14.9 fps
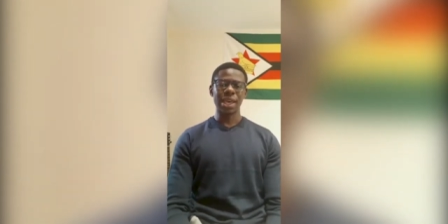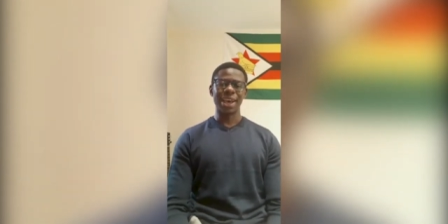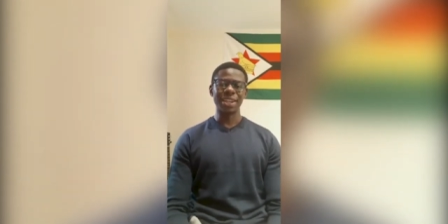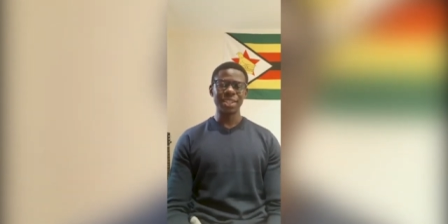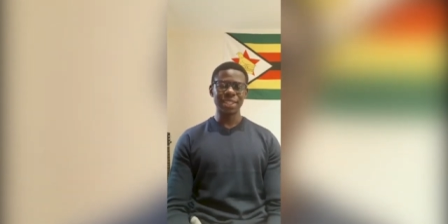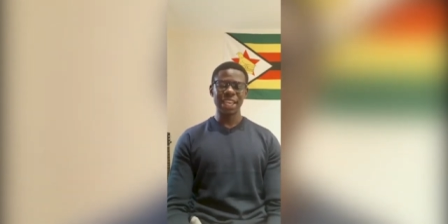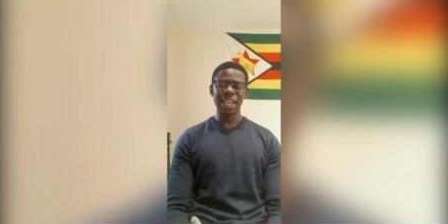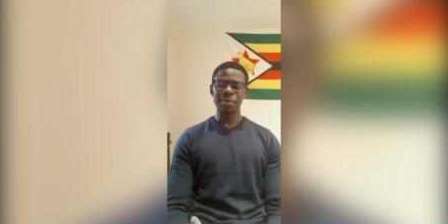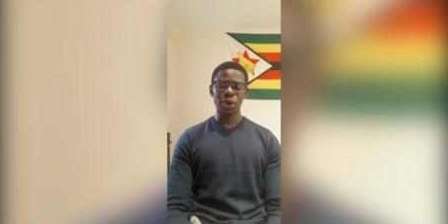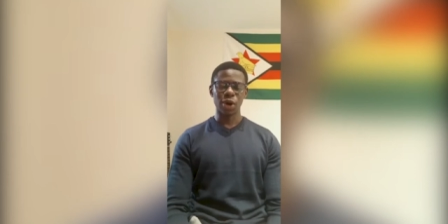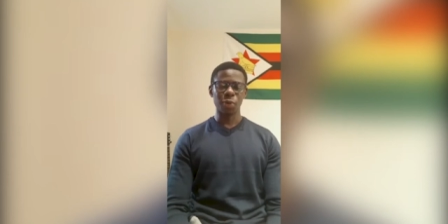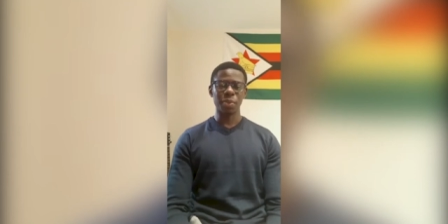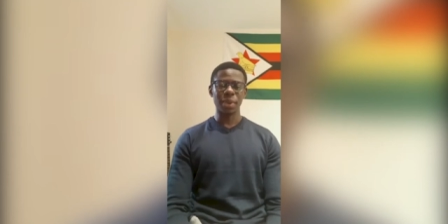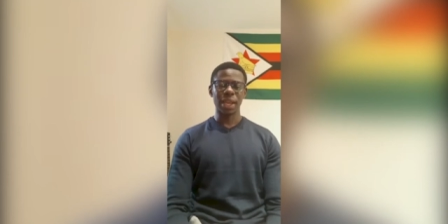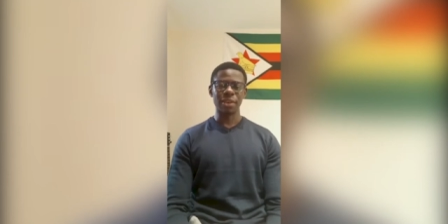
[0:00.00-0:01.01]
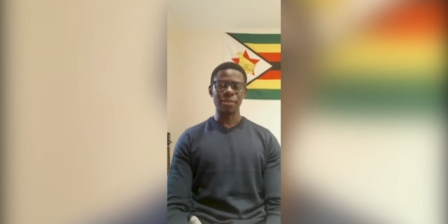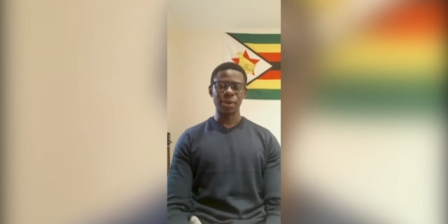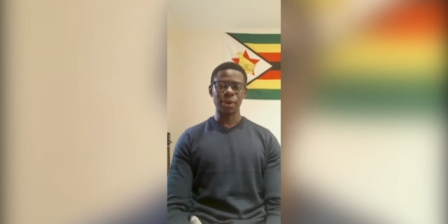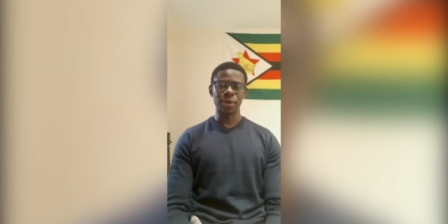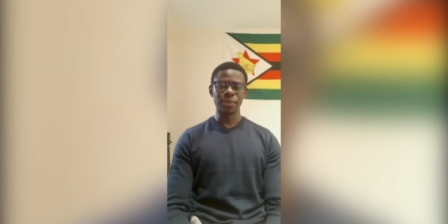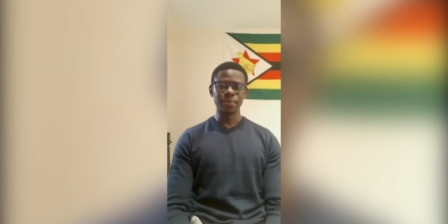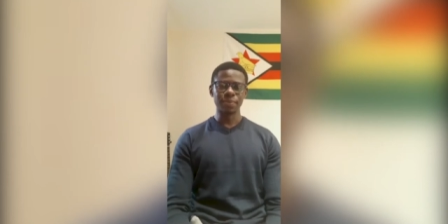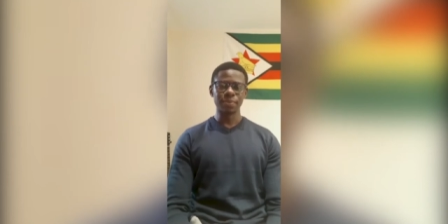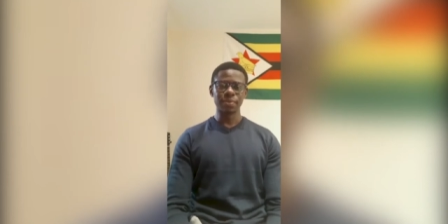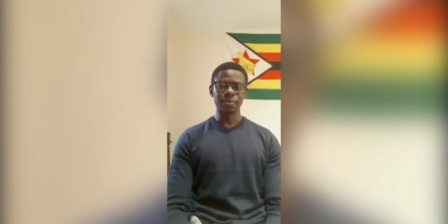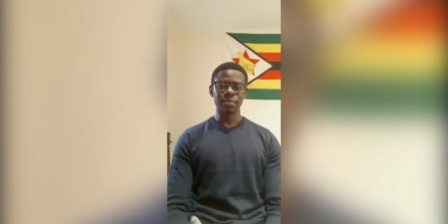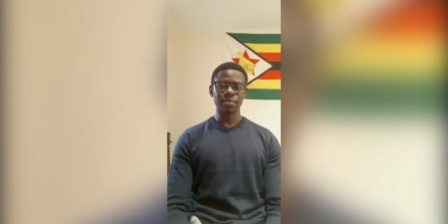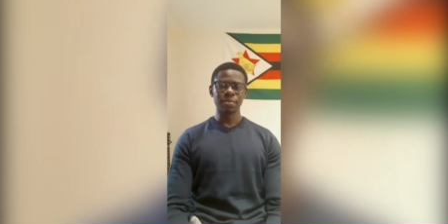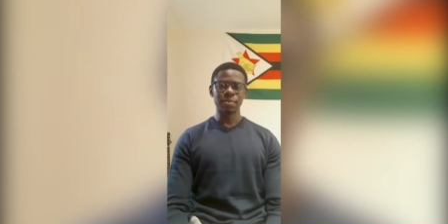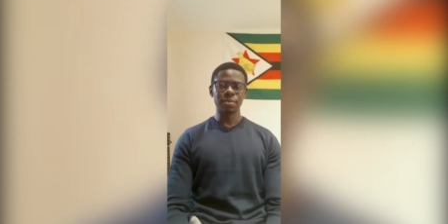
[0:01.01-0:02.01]
and just keep the hope alive, you know?
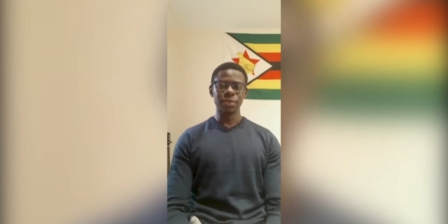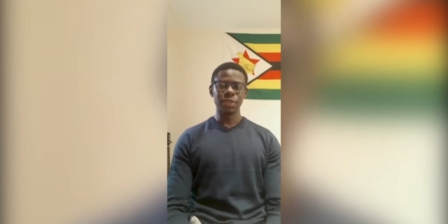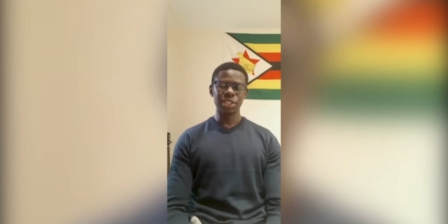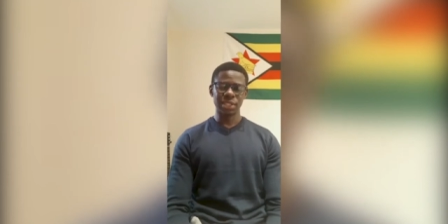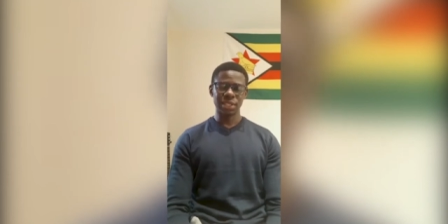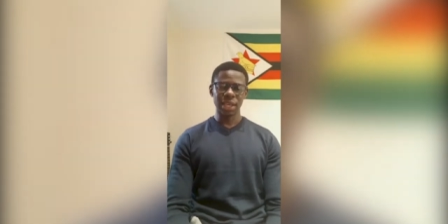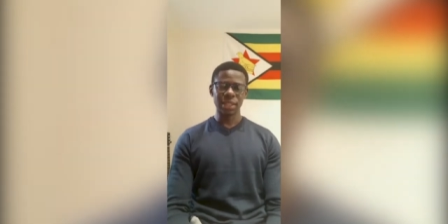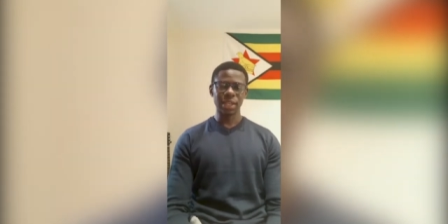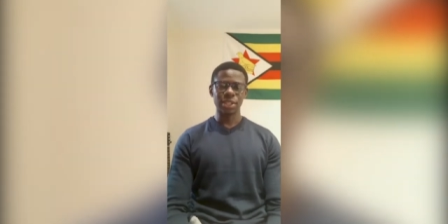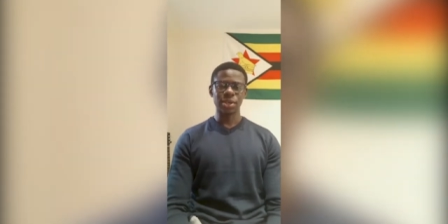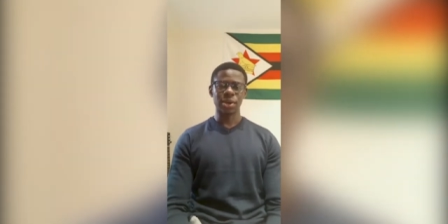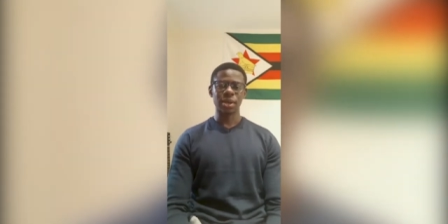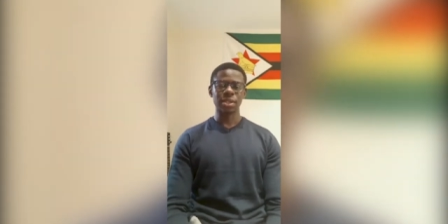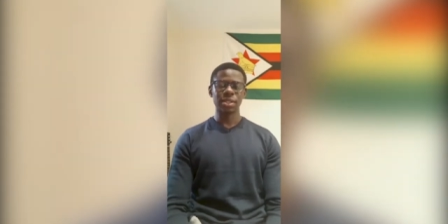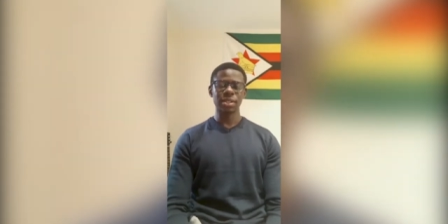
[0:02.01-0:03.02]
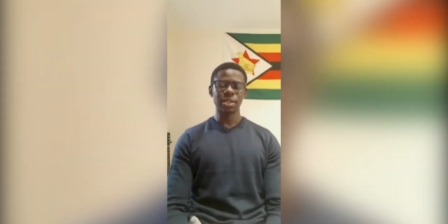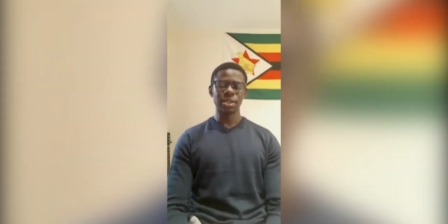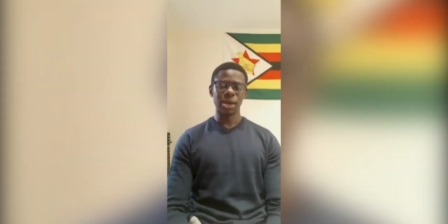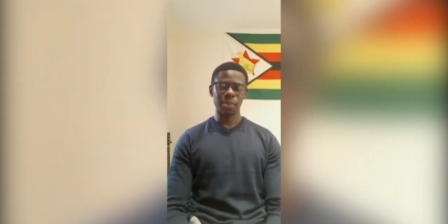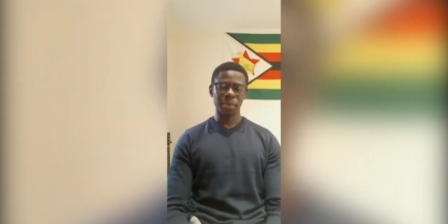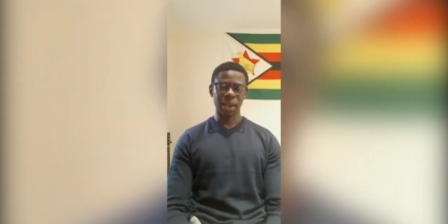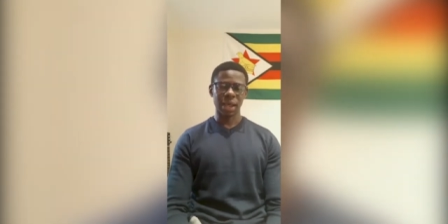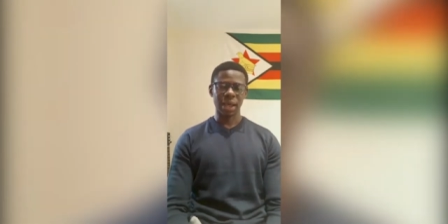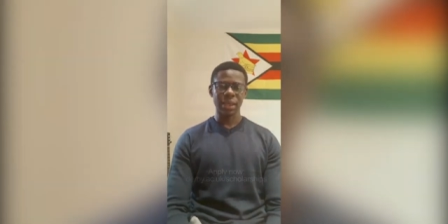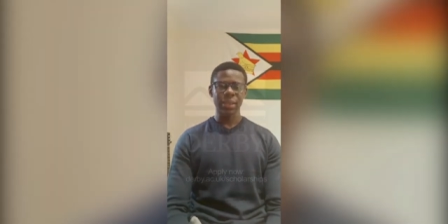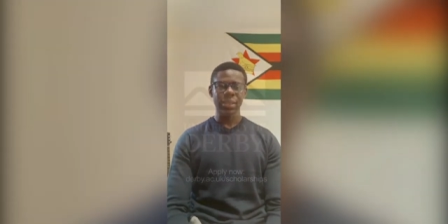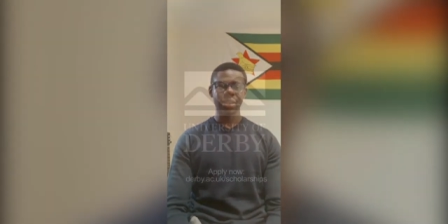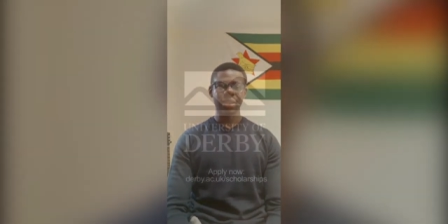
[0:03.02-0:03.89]
Just take the shot, apply.